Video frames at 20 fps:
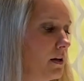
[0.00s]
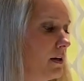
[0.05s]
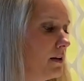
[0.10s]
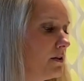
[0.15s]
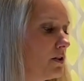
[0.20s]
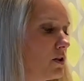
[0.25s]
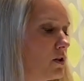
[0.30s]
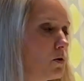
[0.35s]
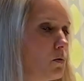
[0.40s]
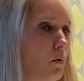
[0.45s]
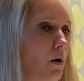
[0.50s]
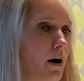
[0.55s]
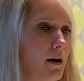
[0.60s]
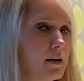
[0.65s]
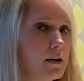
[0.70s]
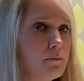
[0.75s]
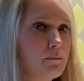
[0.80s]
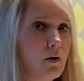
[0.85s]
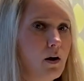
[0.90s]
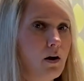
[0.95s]

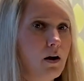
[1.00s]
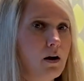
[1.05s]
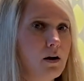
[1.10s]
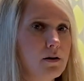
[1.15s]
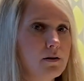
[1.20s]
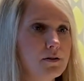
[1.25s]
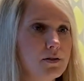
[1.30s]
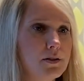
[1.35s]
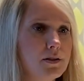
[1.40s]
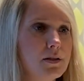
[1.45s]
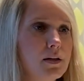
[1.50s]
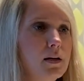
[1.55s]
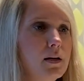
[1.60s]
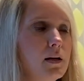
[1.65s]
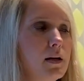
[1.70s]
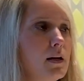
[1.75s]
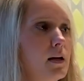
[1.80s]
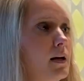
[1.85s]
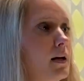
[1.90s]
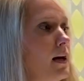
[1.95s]
squatting bars,
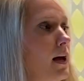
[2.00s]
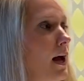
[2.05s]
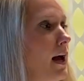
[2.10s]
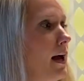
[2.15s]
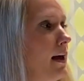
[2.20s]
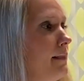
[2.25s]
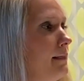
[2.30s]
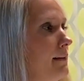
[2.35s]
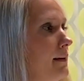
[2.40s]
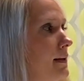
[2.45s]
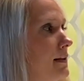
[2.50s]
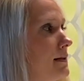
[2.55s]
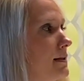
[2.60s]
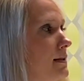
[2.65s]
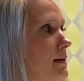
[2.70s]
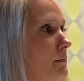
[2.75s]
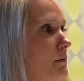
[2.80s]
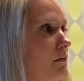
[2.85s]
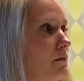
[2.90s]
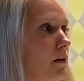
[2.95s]
and then
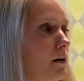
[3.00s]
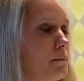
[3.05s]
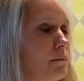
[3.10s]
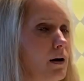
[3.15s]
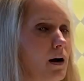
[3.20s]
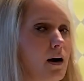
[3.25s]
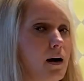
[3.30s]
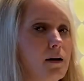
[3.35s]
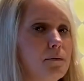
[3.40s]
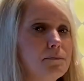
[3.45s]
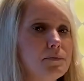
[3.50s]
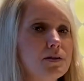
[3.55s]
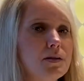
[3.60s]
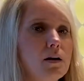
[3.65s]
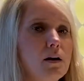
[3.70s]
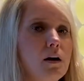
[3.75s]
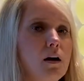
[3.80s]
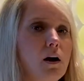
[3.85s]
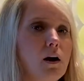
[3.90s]
some of our moms